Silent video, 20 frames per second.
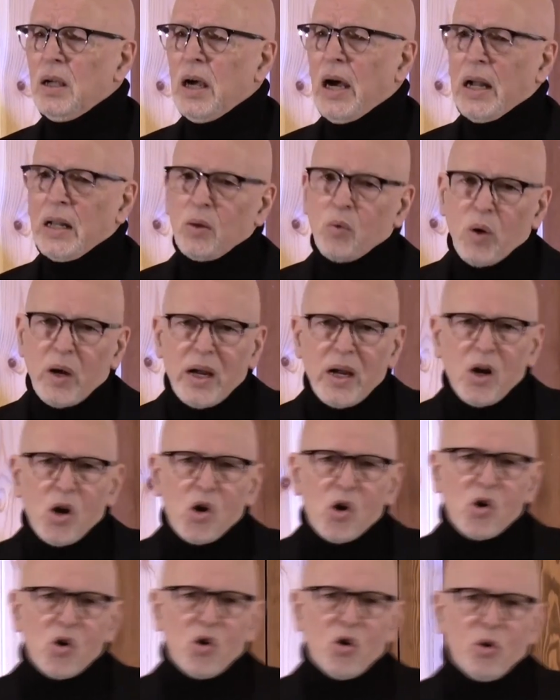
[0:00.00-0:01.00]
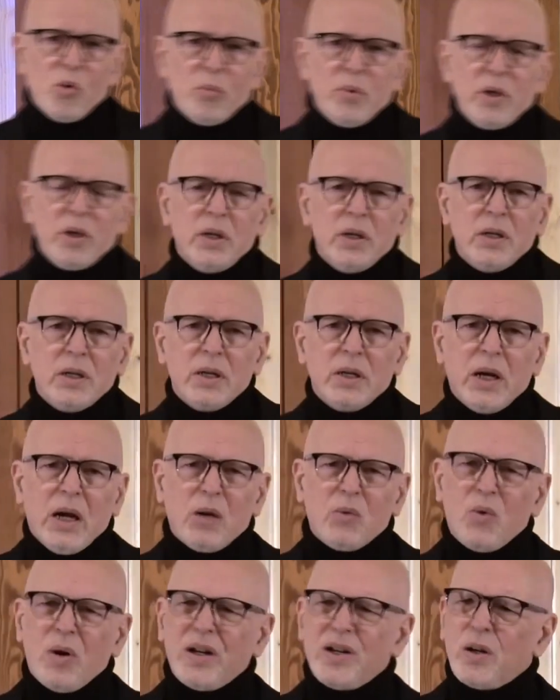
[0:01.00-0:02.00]
On the way home,
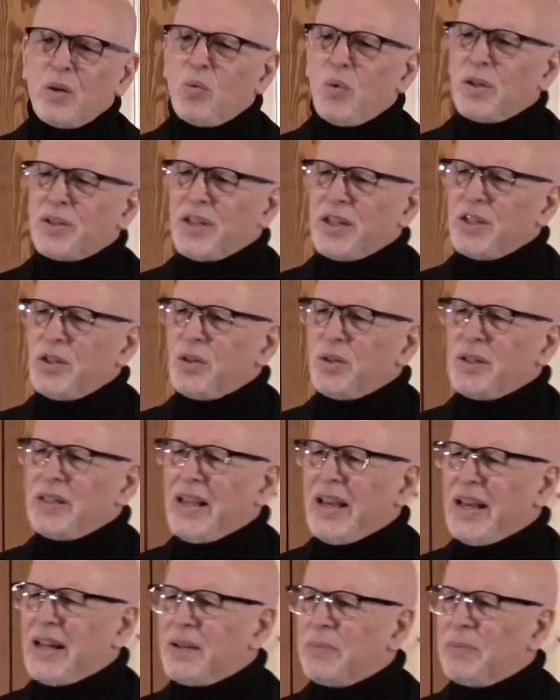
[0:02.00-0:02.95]
I wondered, was I doing that